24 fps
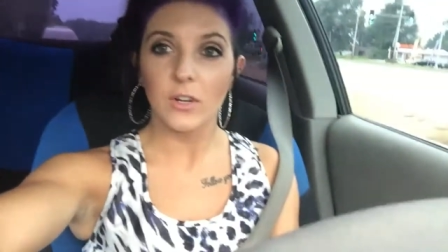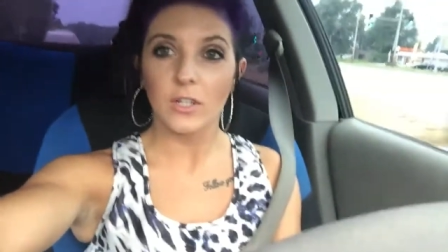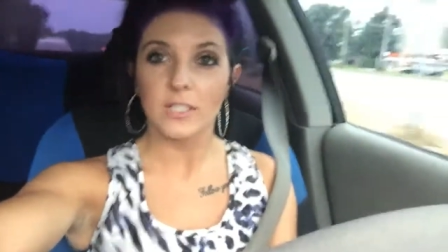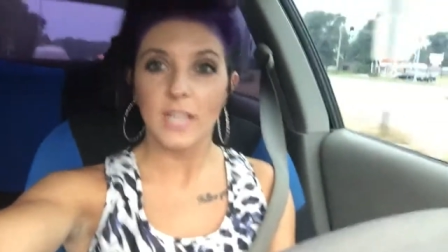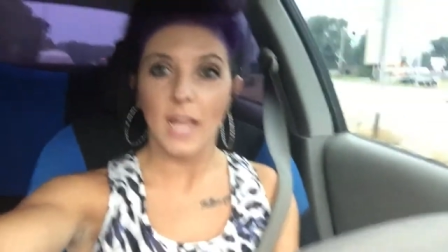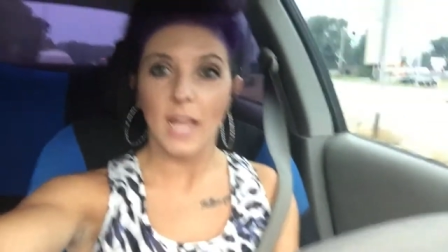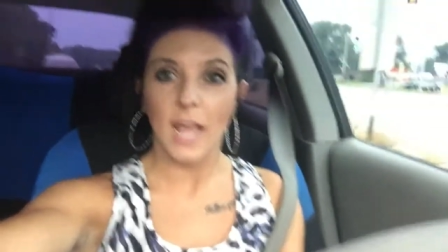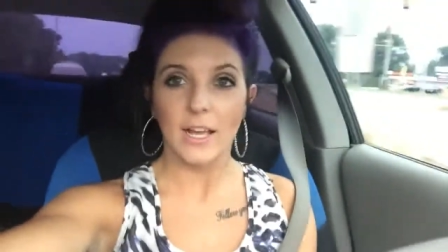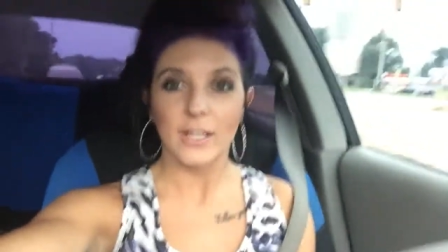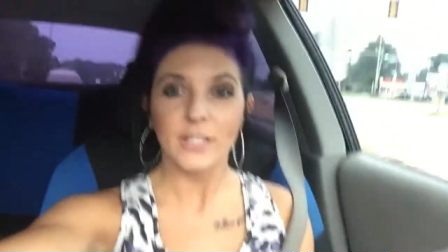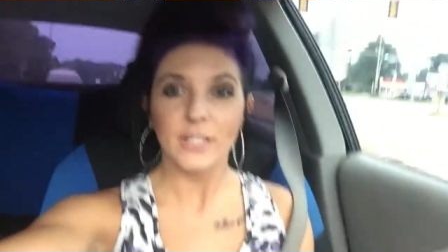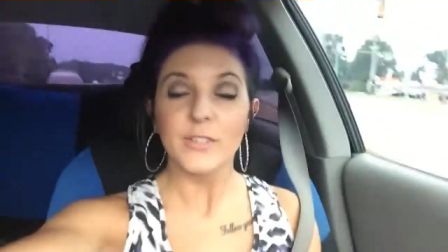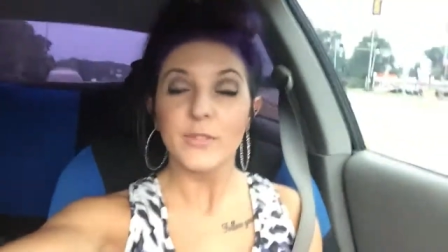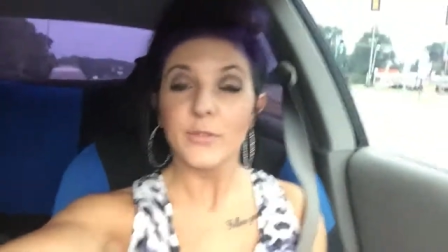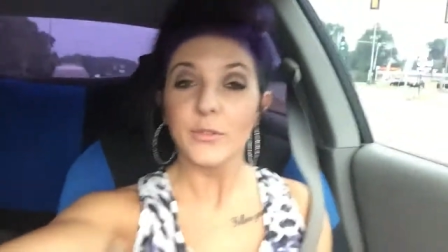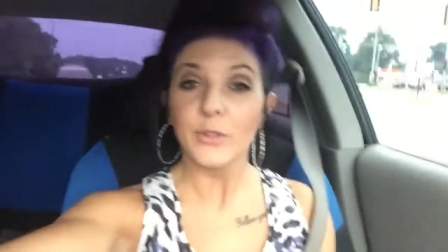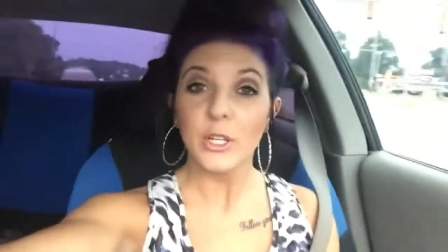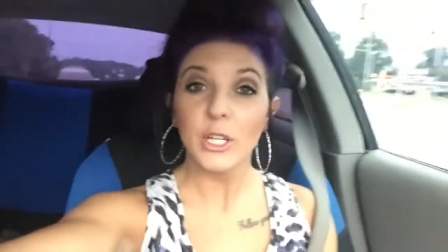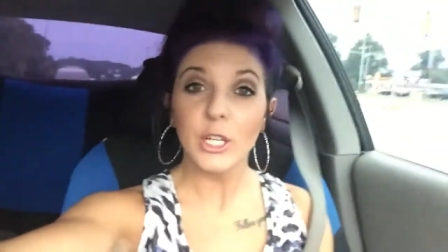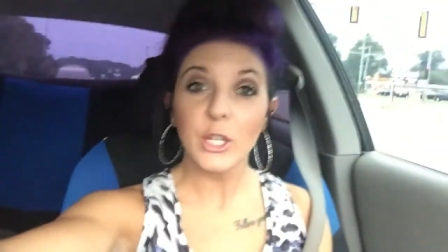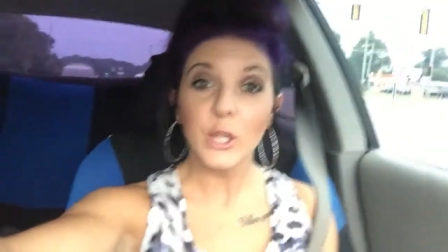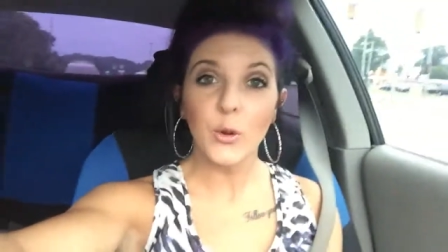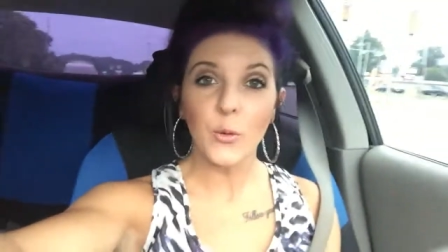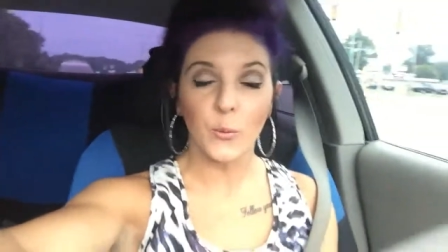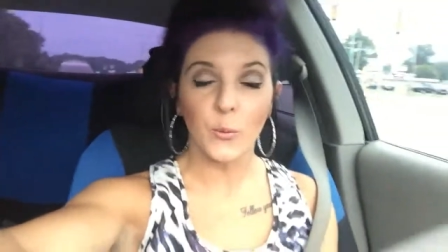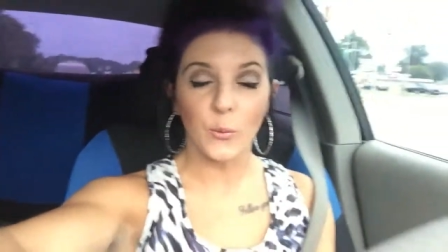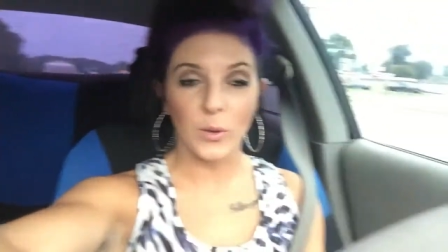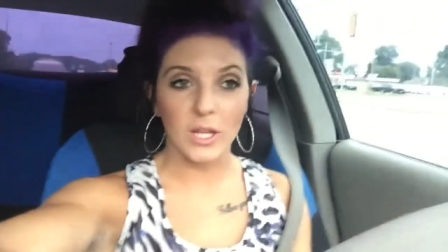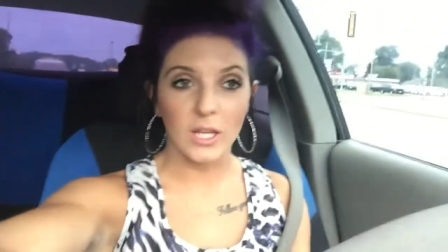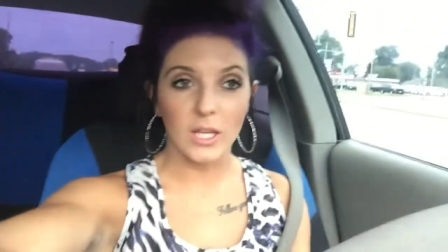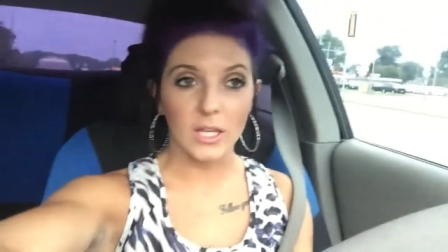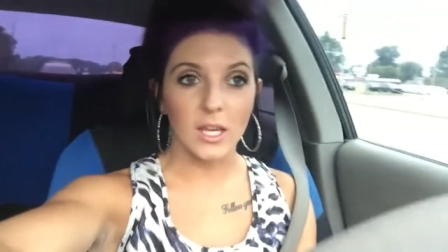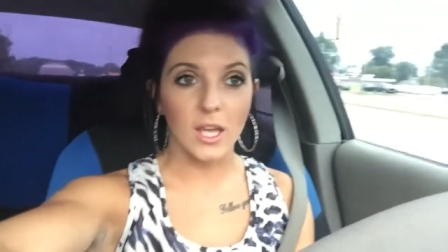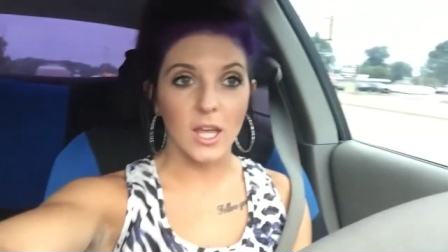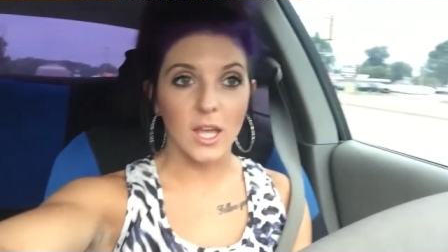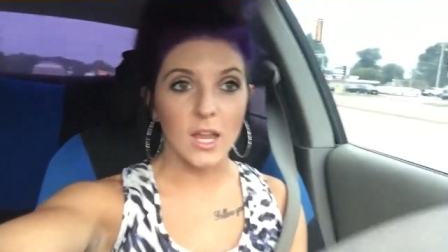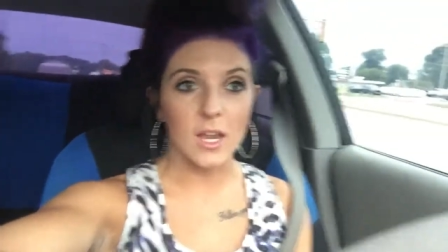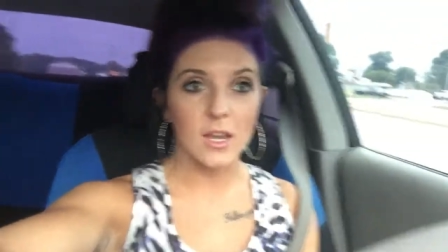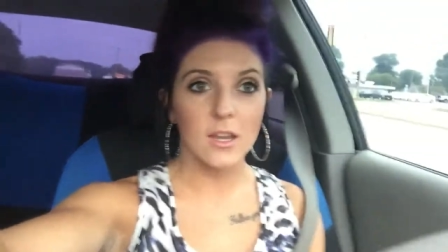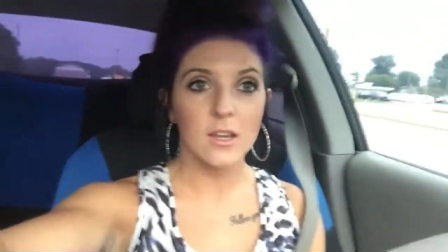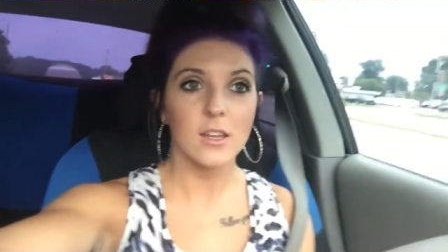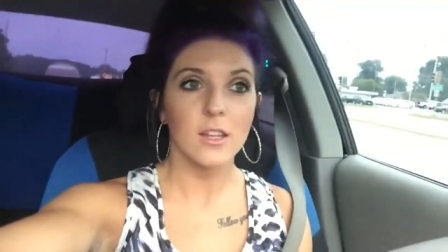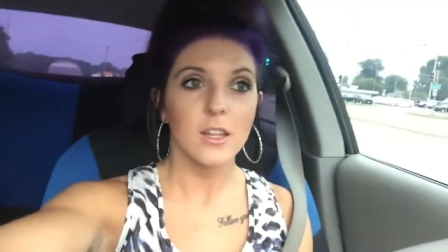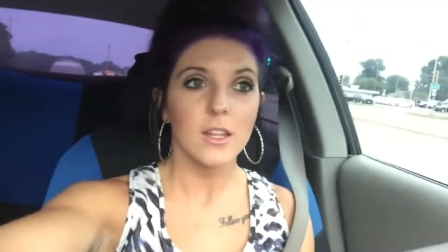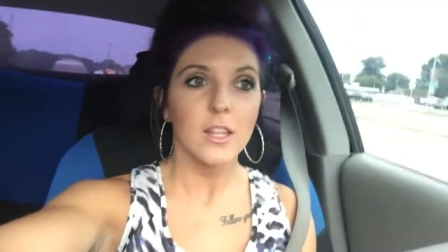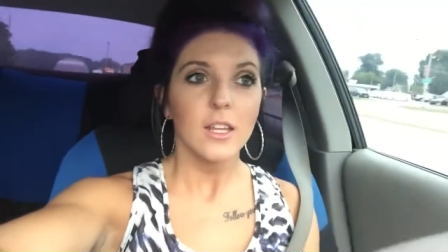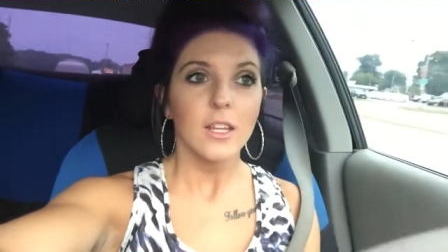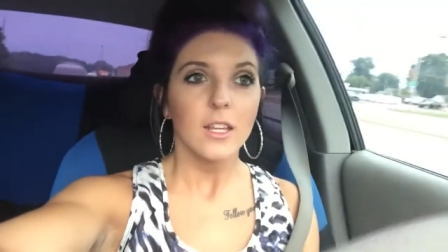for tax-free
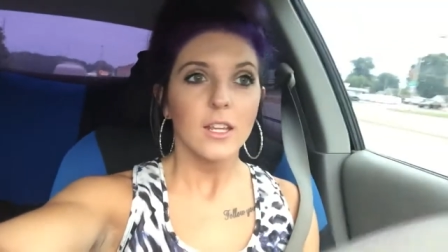weekend.